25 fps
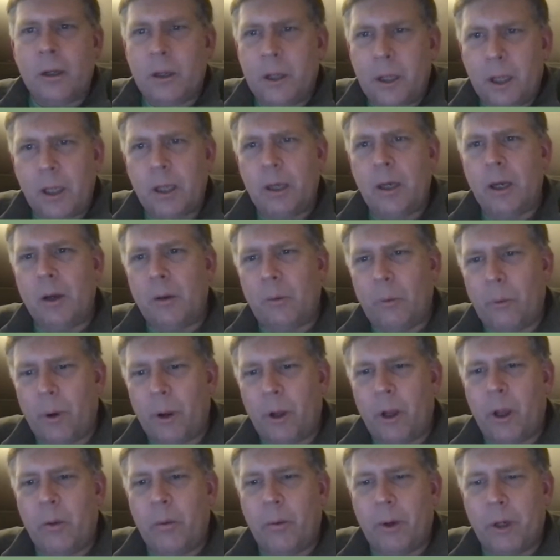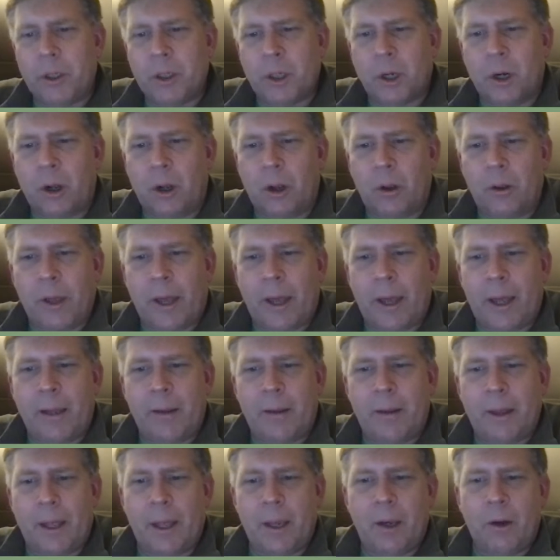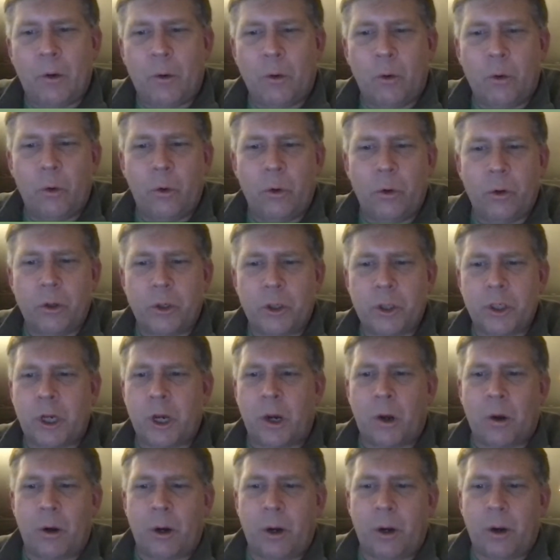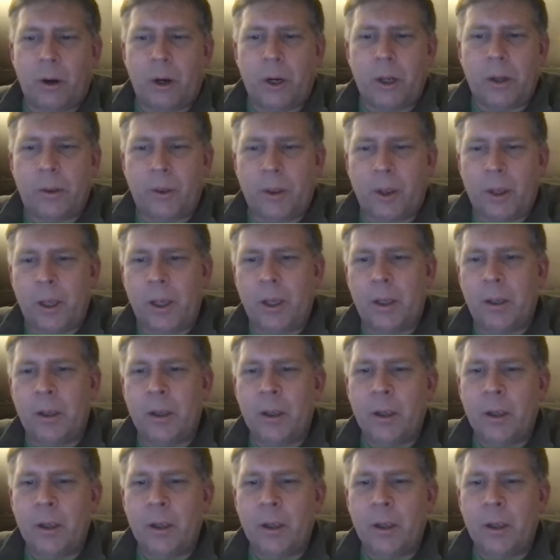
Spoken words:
It really wasn't all that cool or scary or anything.